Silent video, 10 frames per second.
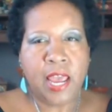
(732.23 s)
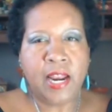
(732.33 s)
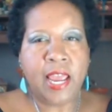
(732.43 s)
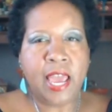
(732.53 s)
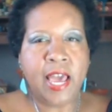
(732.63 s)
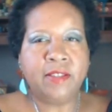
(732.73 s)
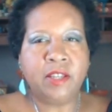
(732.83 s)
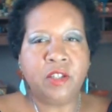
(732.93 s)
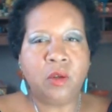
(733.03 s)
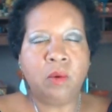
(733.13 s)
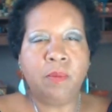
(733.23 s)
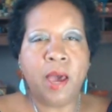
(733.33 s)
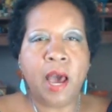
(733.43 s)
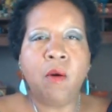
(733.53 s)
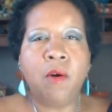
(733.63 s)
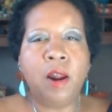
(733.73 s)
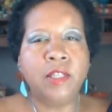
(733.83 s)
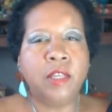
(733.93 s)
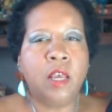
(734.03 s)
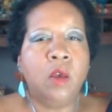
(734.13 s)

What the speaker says: And I ask that you empower us